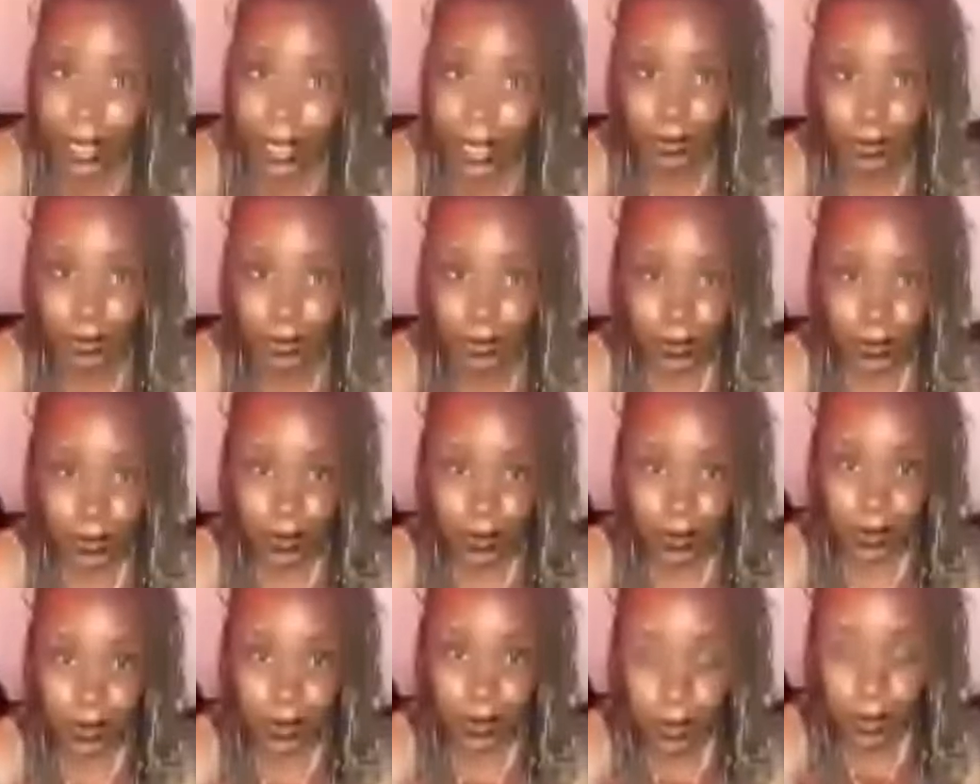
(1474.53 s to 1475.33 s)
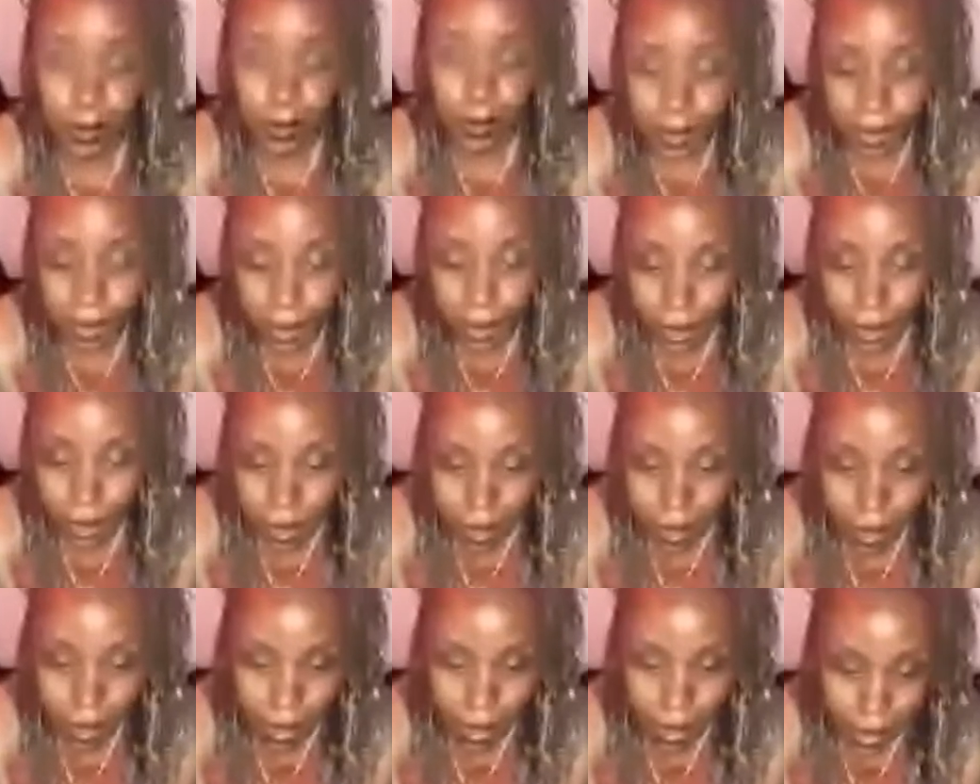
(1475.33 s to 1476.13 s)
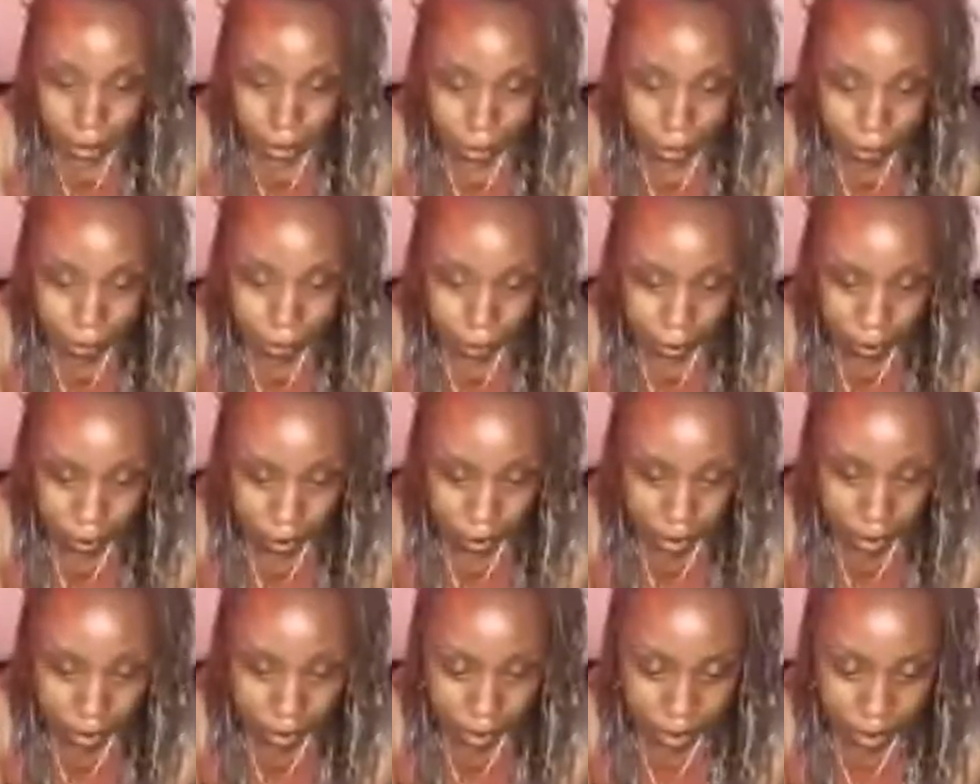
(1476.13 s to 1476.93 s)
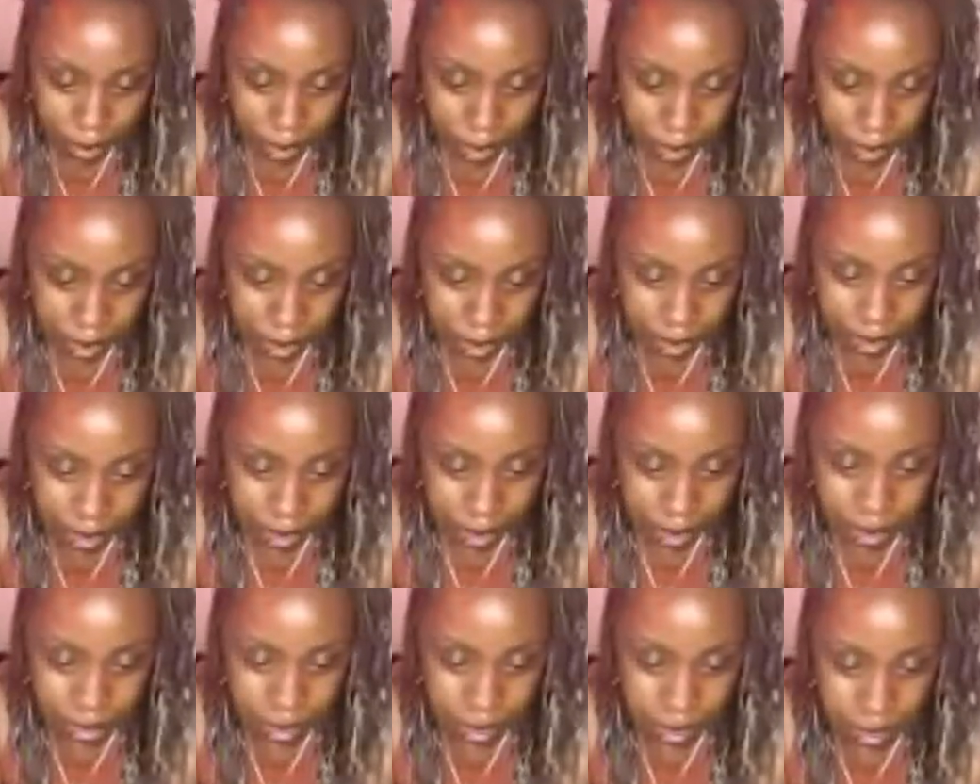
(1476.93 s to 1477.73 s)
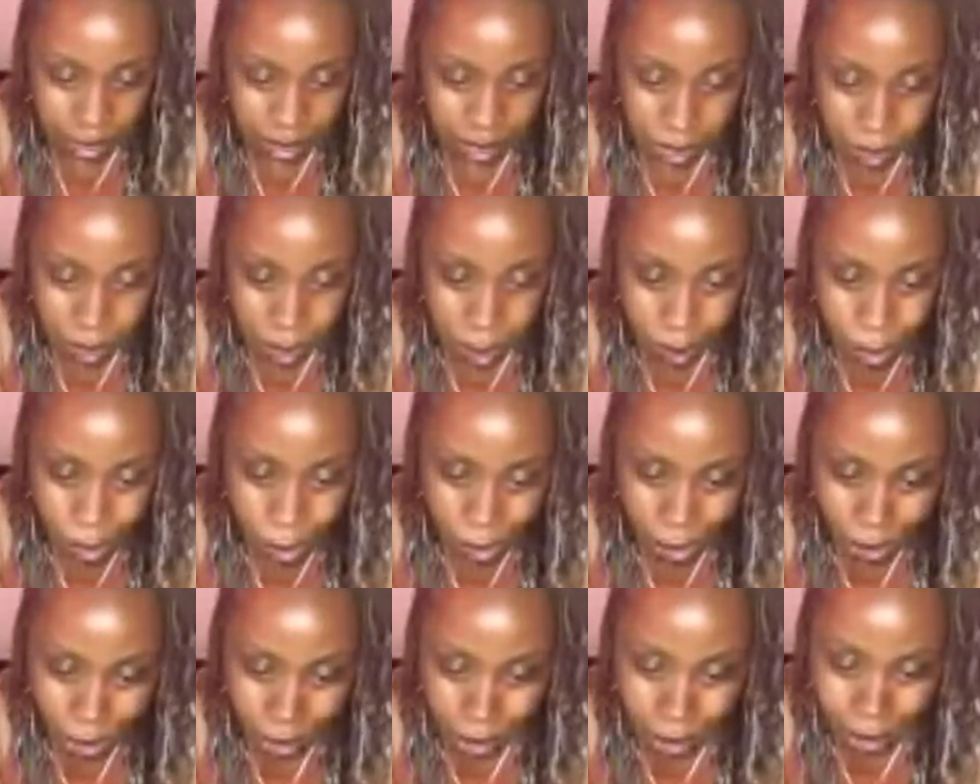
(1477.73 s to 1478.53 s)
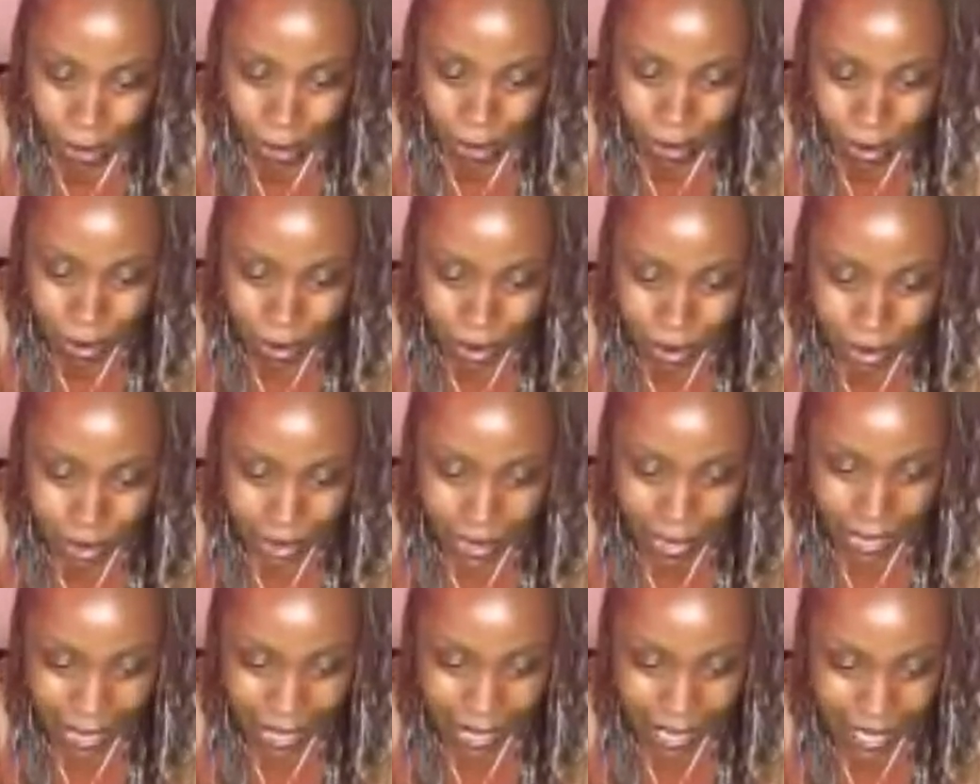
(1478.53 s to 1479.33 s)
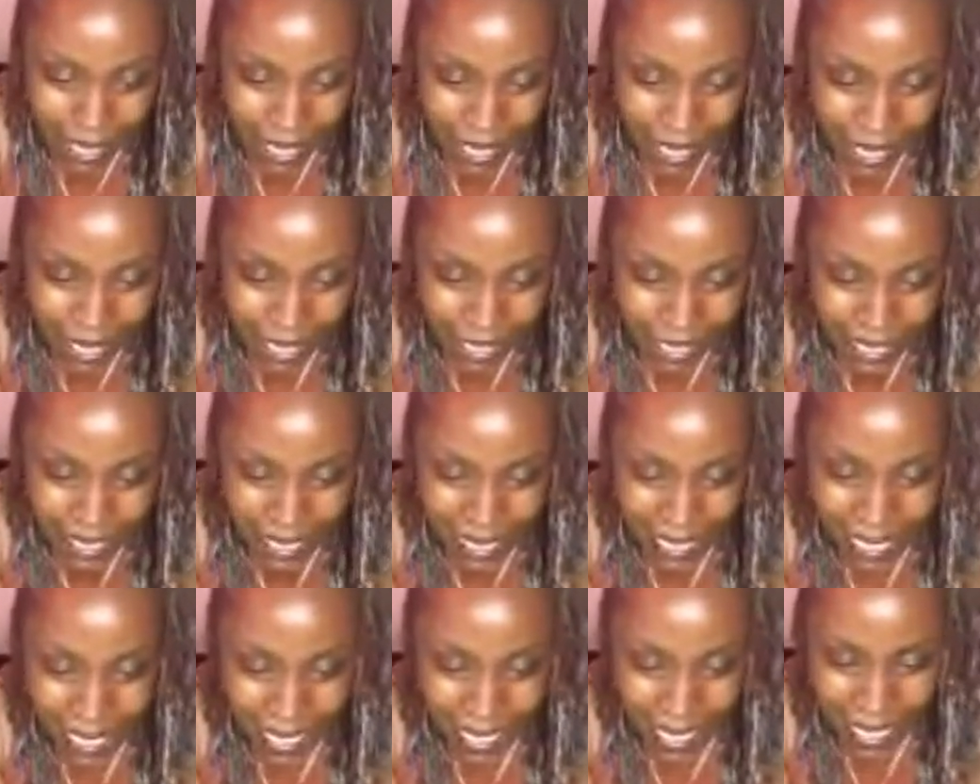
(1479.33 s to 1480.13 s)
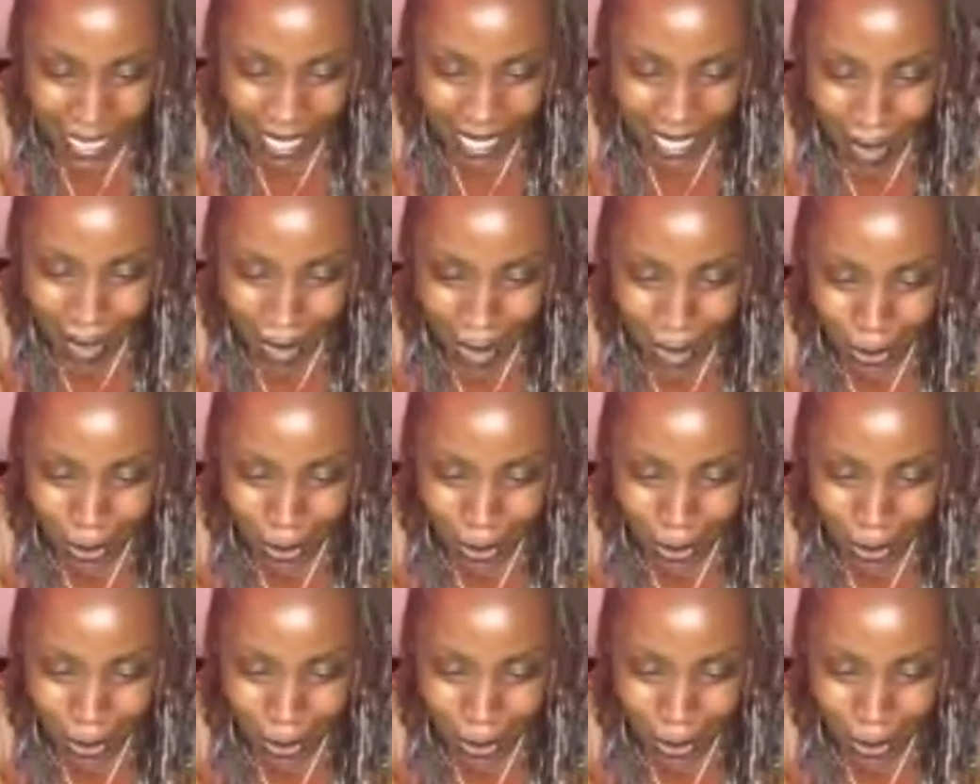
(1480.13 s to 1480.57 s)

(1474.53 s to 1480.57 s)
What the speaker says: So yeah, I'm trying out. Hey, hey, how are you doing?